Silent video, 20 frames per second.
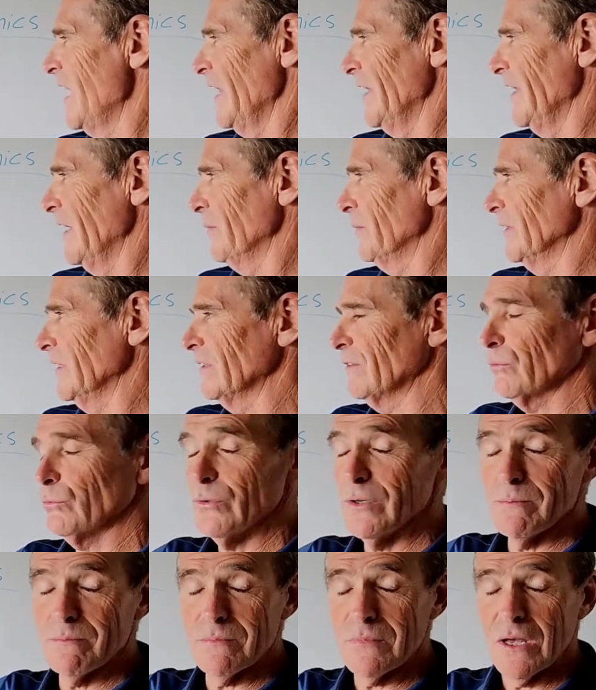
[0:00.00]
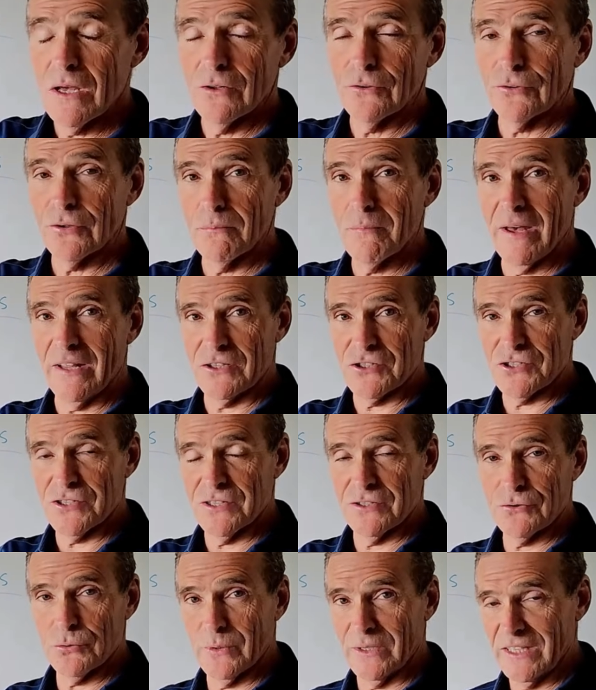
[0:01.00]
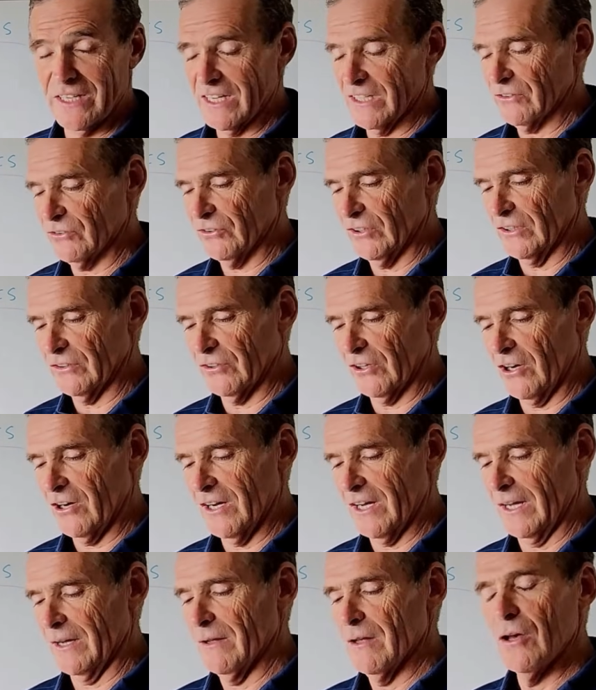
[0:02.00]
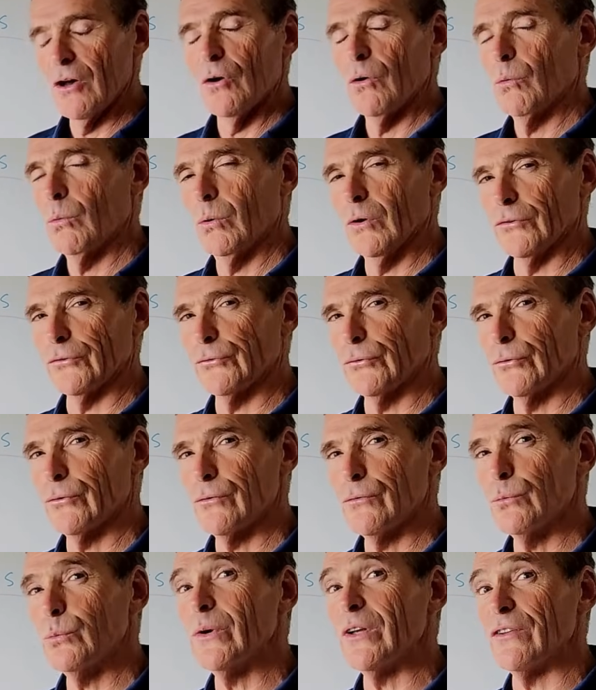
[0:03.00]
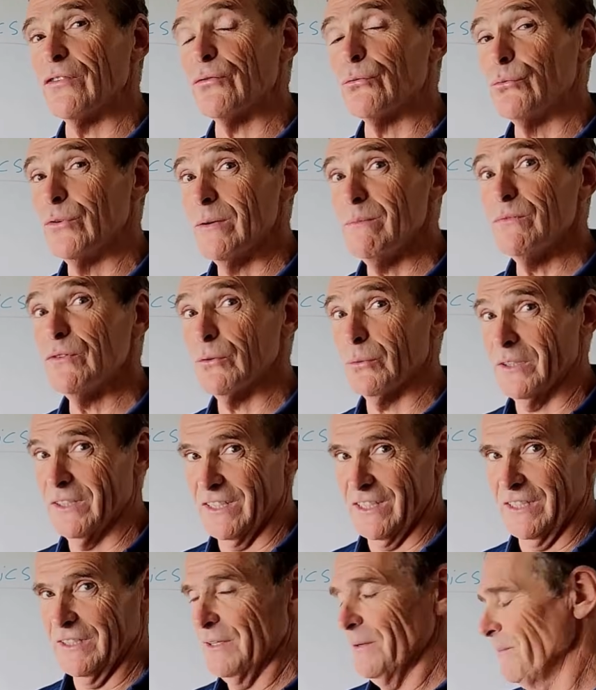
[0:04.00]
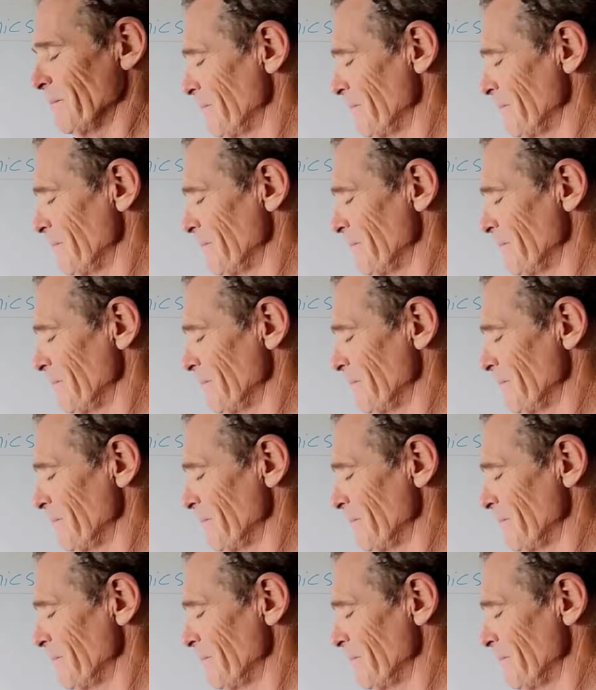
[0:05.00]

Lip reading: and now we need a rim to match the 28C tyre. What sort of width rim do we need?